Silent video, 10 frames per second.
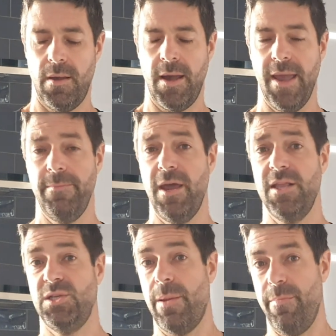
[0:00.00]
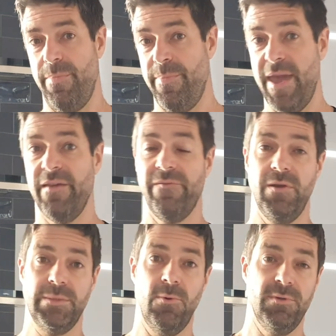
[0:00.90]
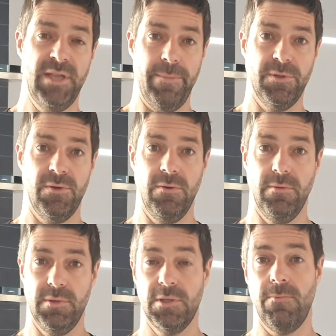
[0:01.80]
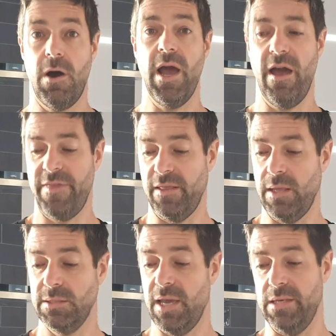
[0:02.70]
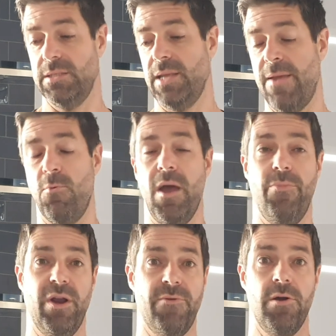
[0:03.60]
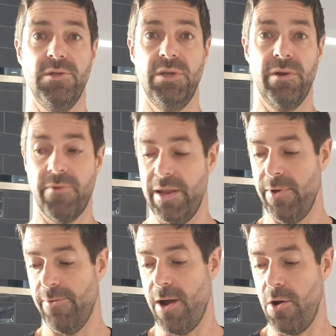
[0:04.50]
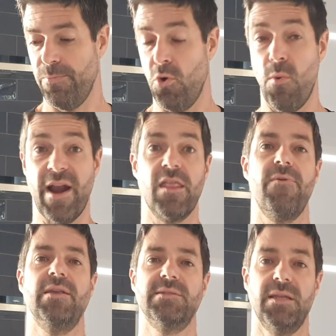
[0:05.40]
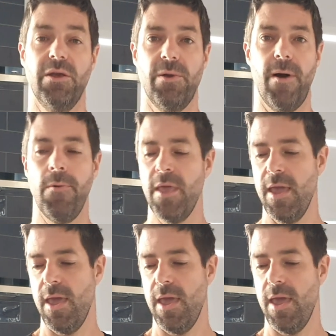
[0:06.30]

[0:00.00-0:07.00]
I am going to jump back a very small step to why I think these kits and why Brick Road is doing really, really well. One of the reasons they're doing well.